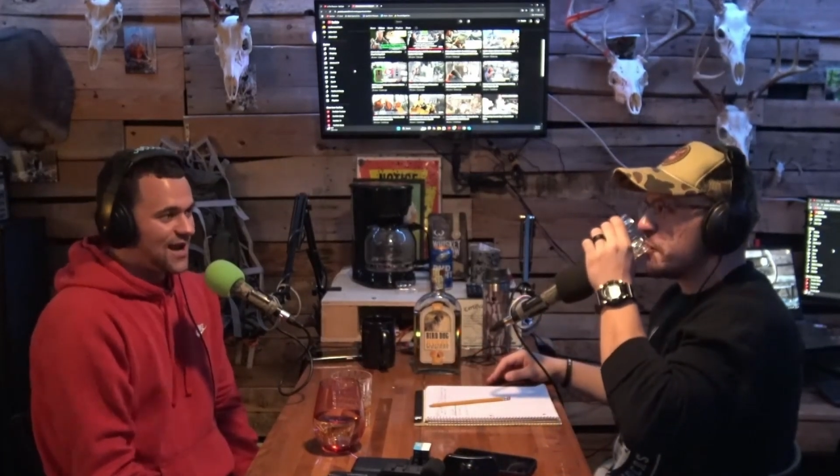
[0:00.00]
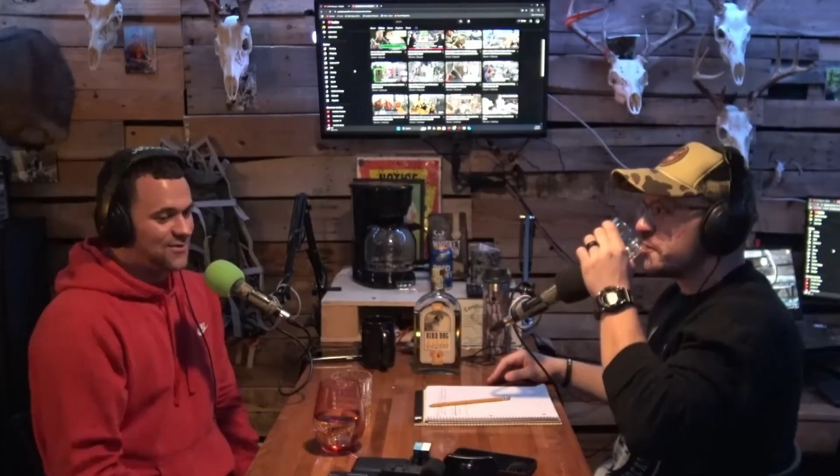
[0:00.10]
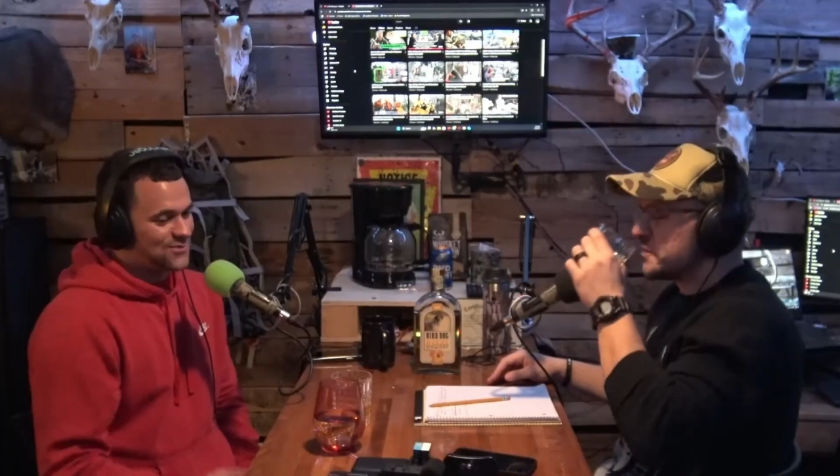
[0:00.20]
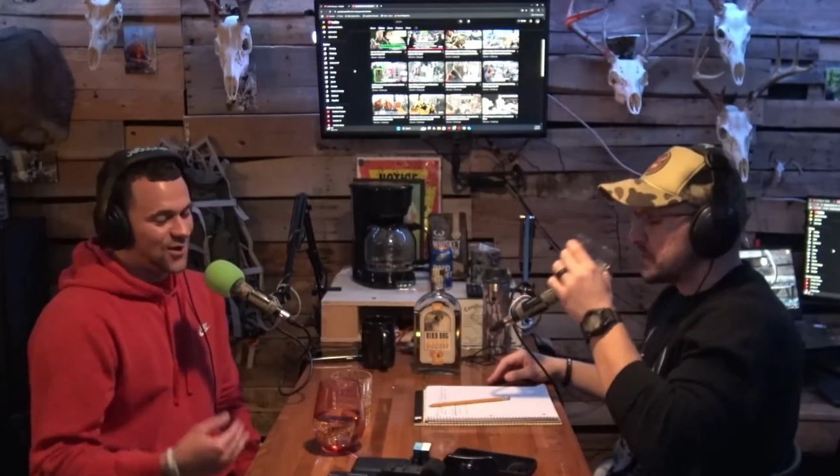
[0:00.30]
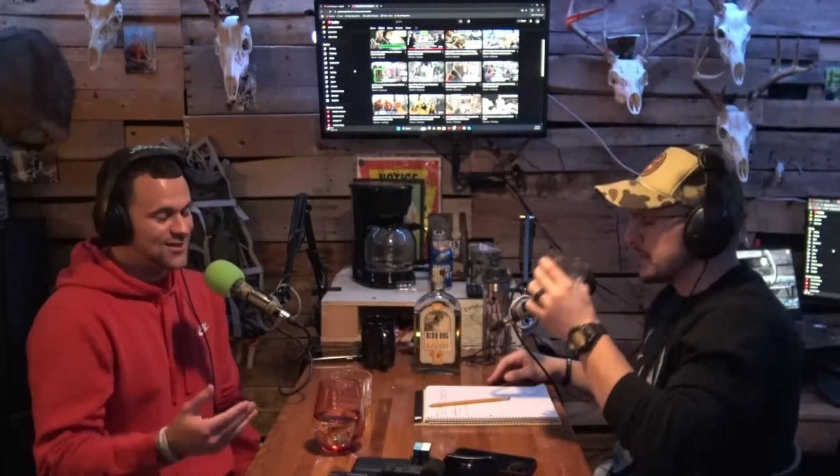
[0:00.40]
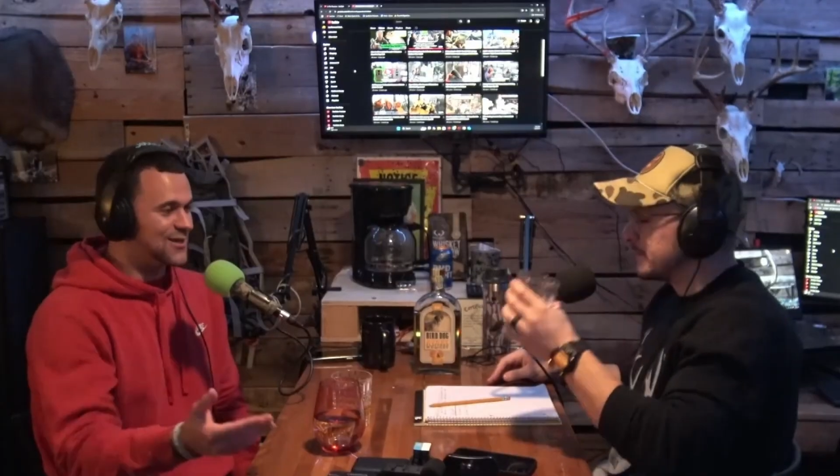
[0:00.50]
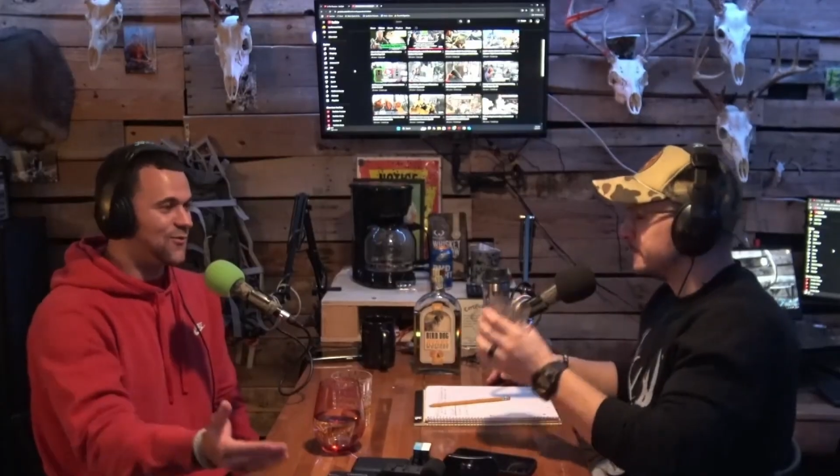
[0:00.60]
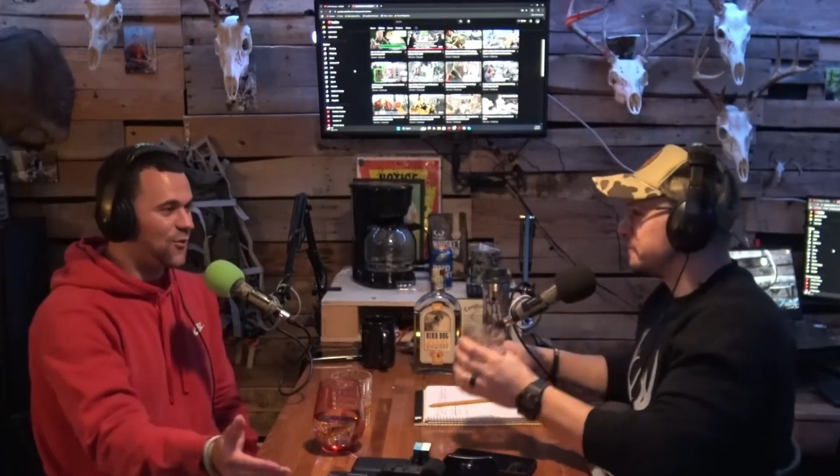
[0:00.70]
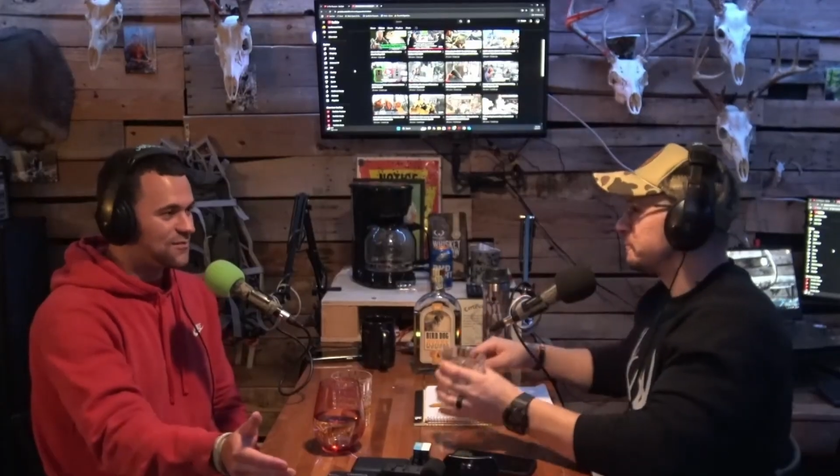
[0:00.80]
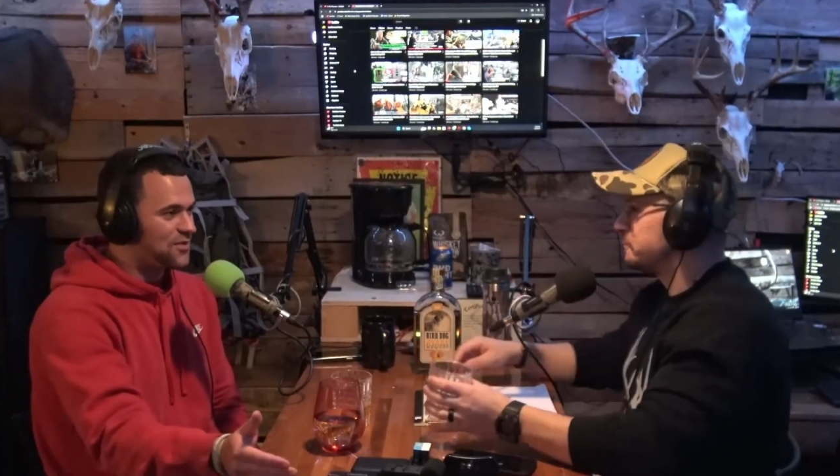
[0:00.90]
I was watching
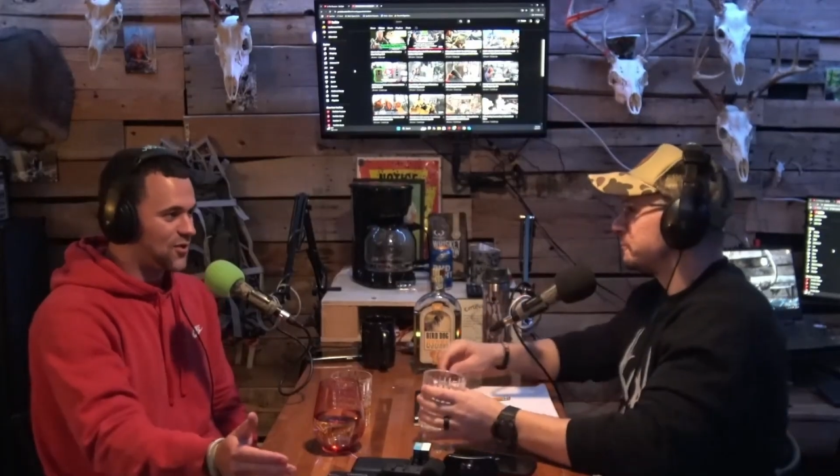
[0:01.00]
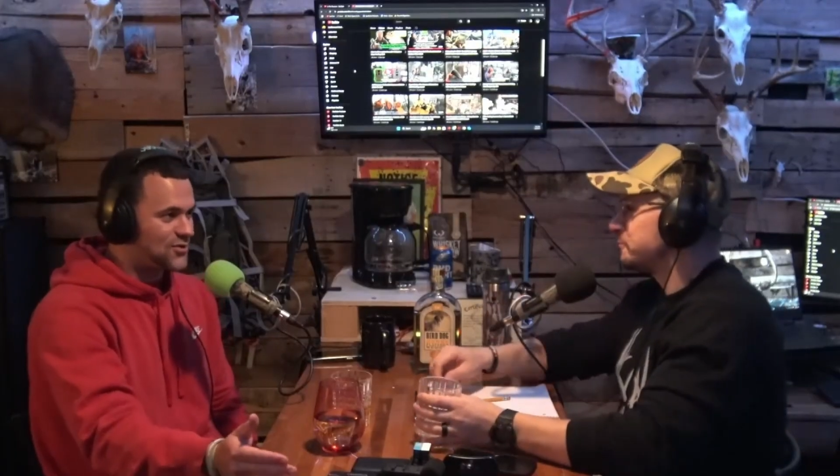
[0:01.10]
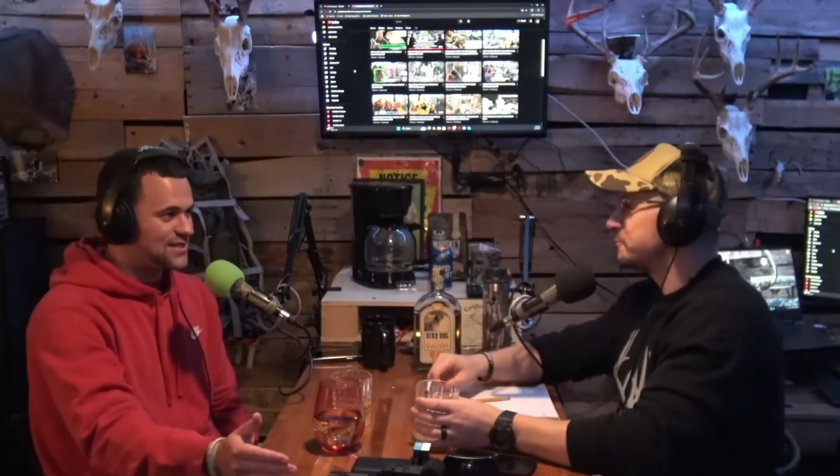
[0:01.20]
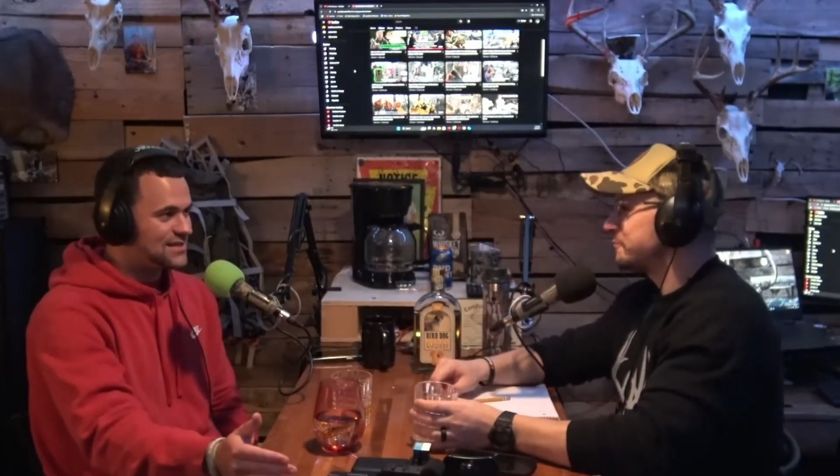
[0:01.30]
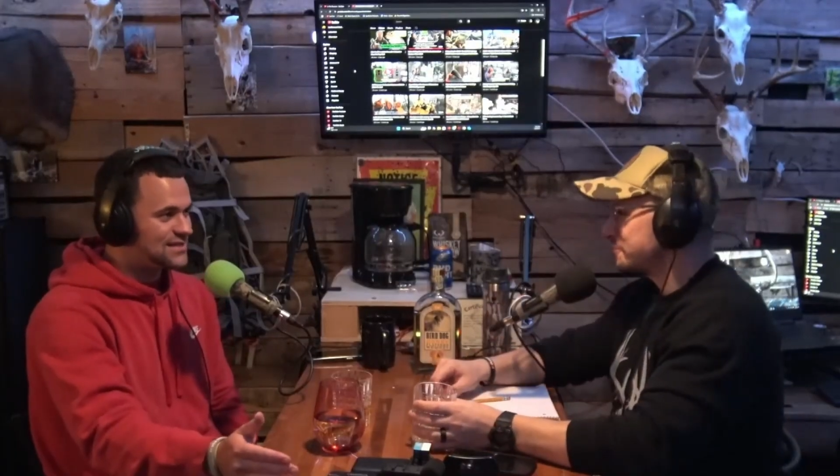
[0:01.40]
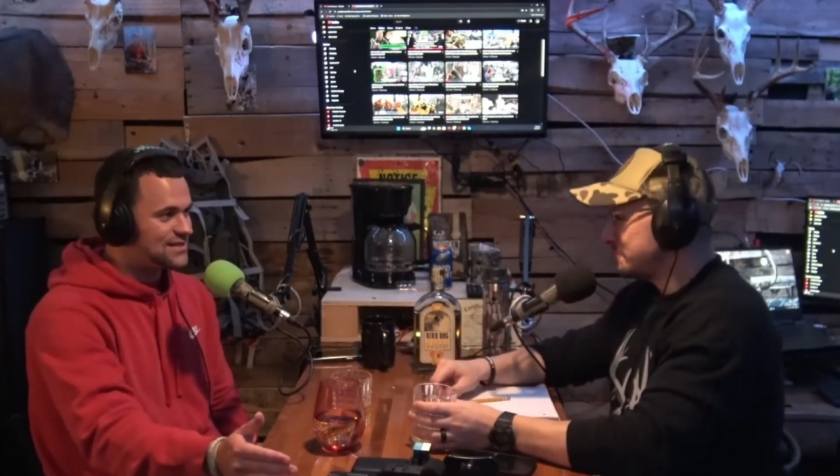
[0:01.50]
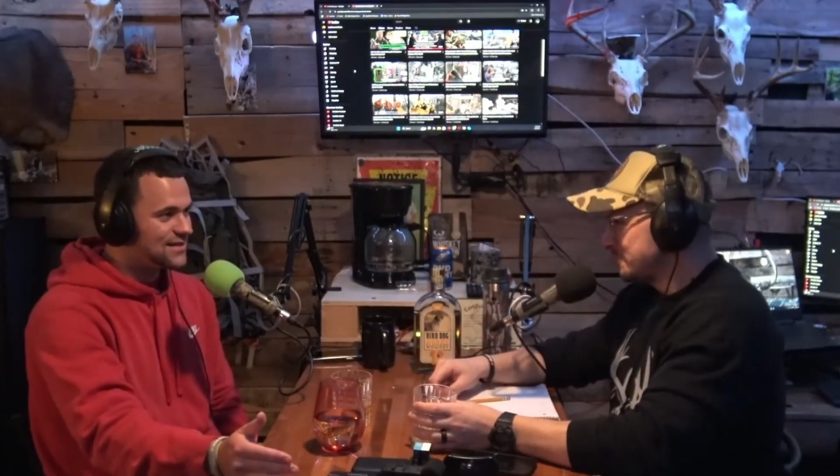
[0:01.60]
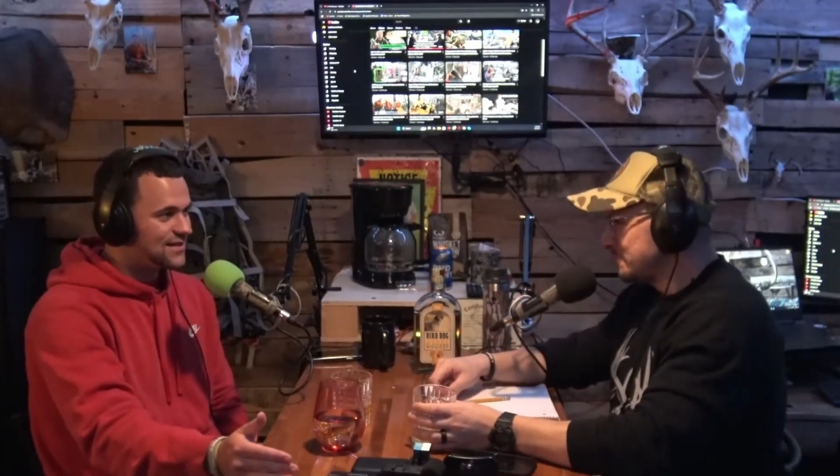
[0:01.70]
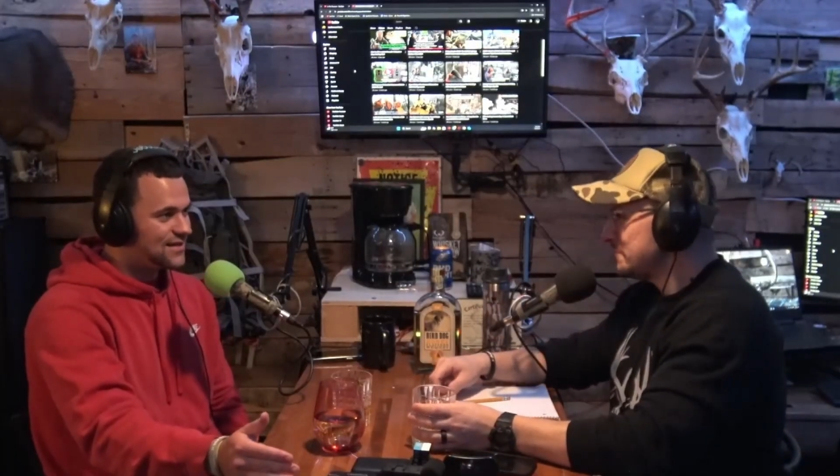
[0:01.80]
one person's